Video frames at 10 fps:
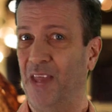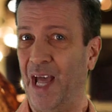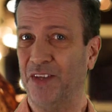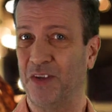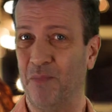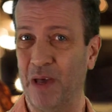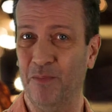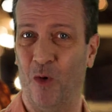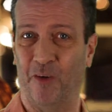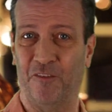That's a
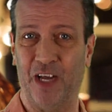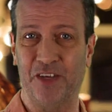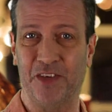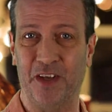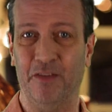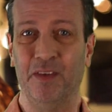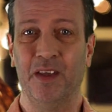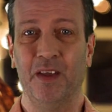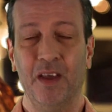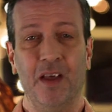bit more festive.
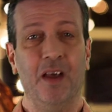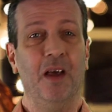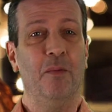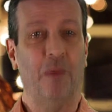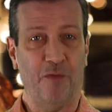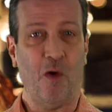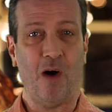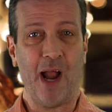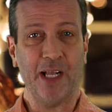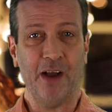
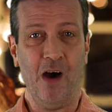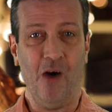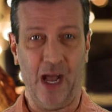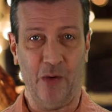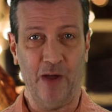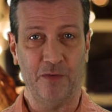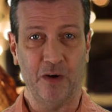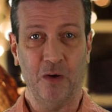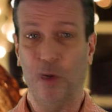Before I go, however,